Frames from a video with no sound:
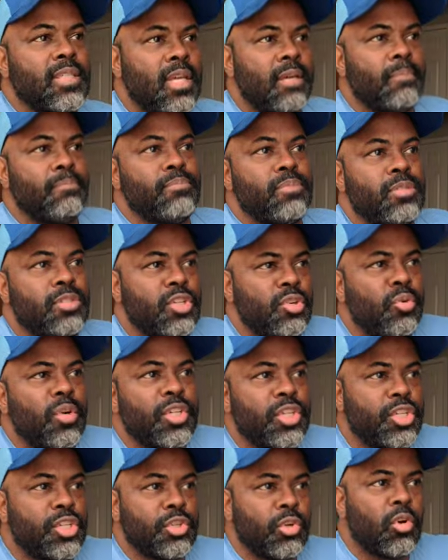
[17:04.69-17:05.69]
Tip to
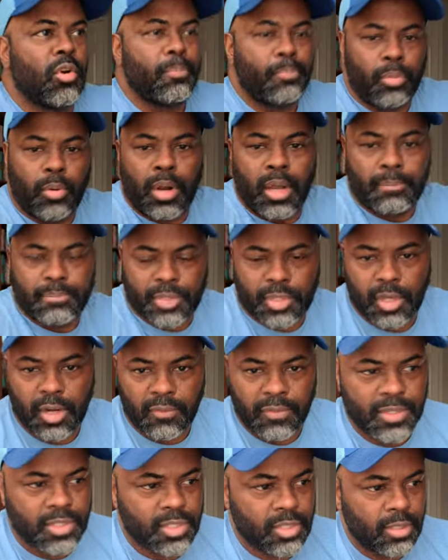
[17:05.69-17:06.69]
ensure prompt
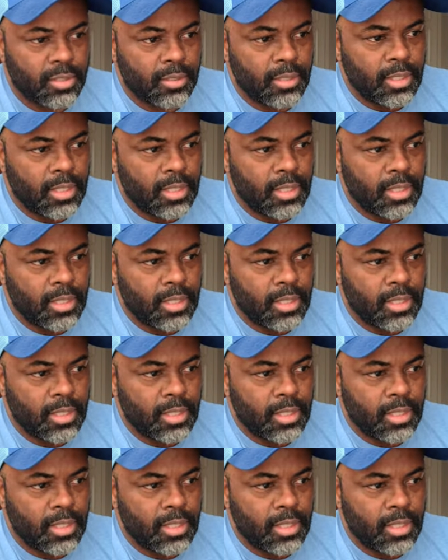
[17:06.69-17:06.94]
service.